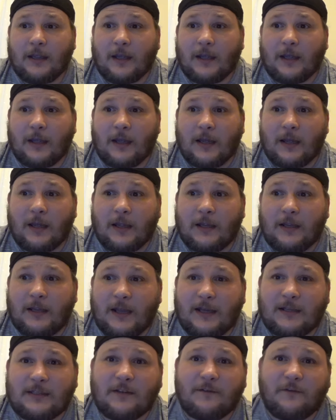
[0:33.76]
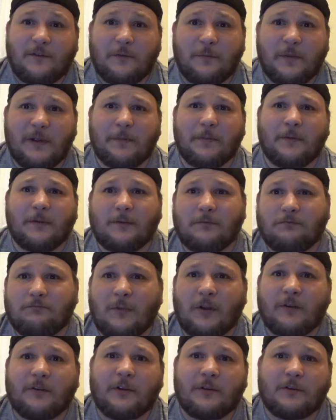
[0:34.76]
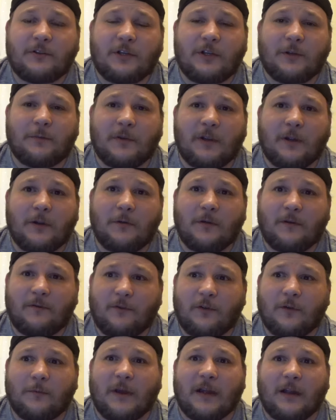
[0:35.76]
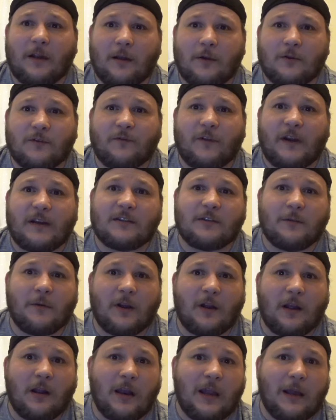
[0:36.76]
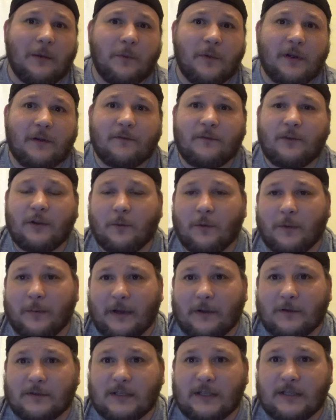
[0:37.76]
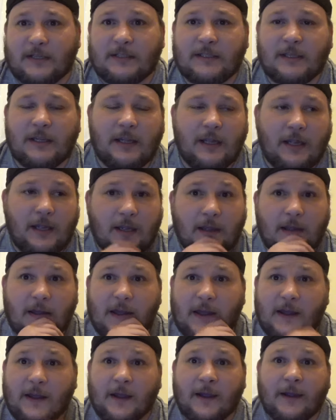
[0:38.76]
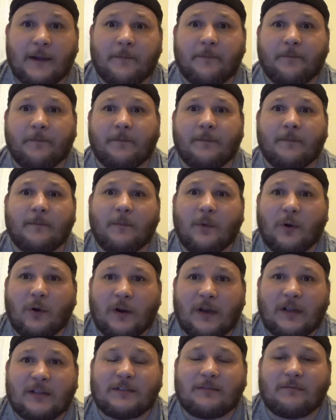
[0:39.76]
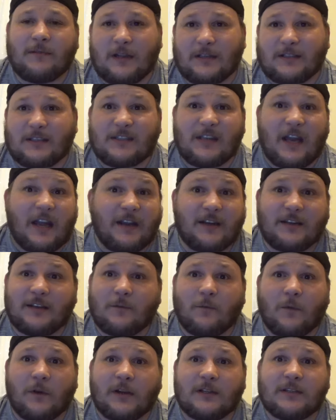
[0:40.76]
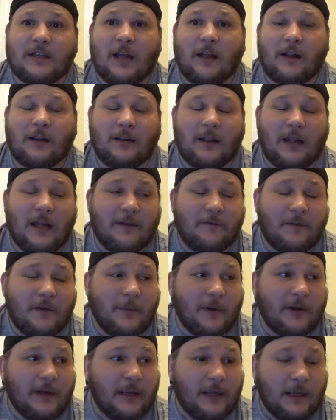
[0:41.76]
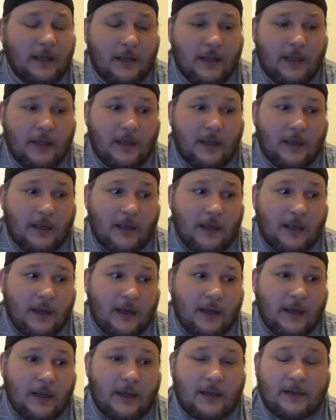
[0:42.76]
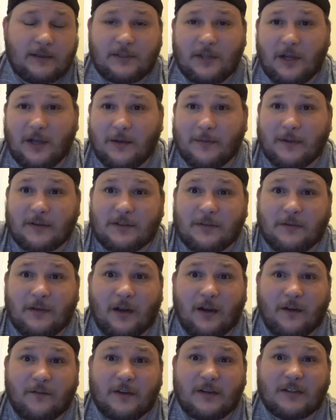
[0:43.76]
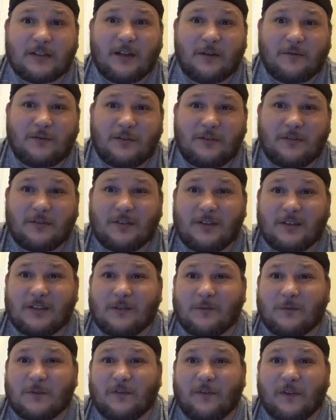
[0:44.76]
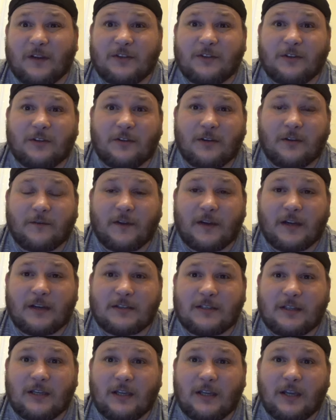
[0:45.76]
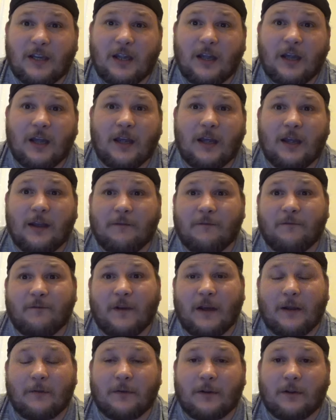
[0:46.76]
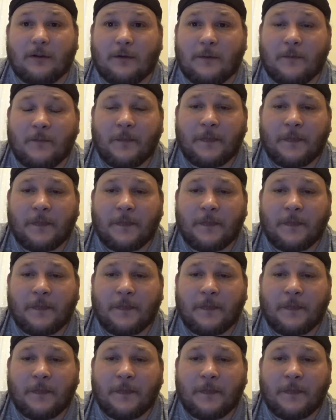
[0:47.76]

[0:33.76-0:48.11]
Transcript: Uh, yes, a few people on YouTube knew, a few of my close friends who I collab with knew about it, uh, but I, as I said, I didn't want to tell everybody. Uh, started about two and a half years ago, just as I was finishing university, uh, found a